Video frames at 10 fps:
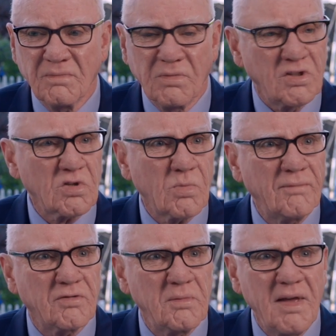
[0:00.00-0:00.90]
we just
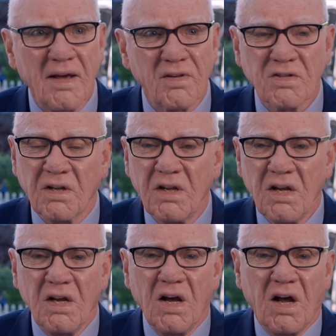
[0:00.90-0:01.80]
went from there. There's
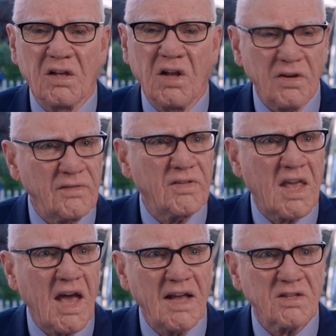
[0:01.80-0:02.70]
a lot of the
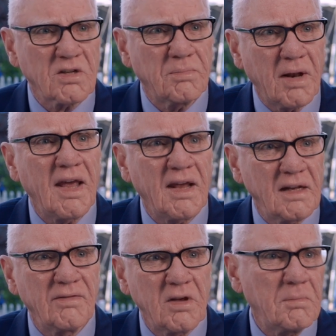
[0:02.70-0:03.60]
cast are
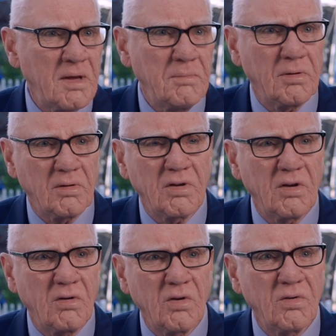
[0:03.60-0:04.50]
playing living people,
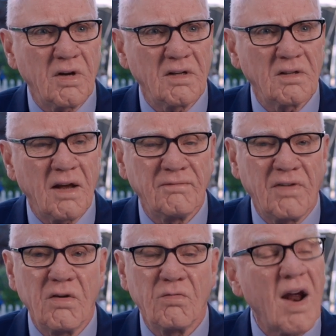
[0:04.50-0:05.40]
you know, and
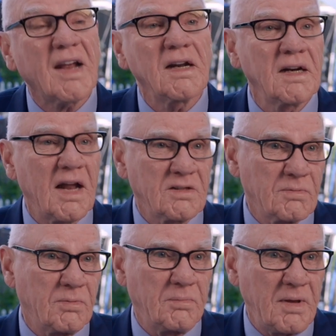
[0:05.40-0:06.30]
very
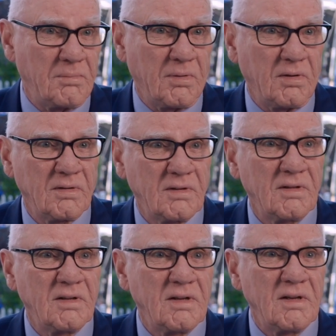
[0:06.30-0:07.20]
recognizable people.
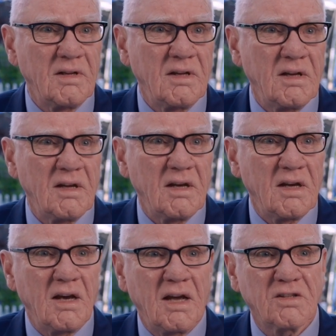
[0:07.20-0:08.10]

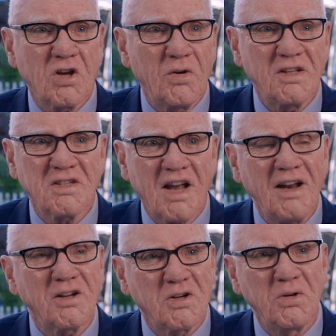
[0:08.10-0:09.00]
And so it's
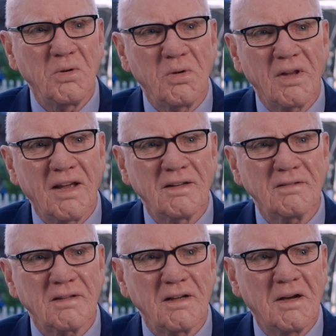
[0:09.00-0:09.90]
kind of cool, and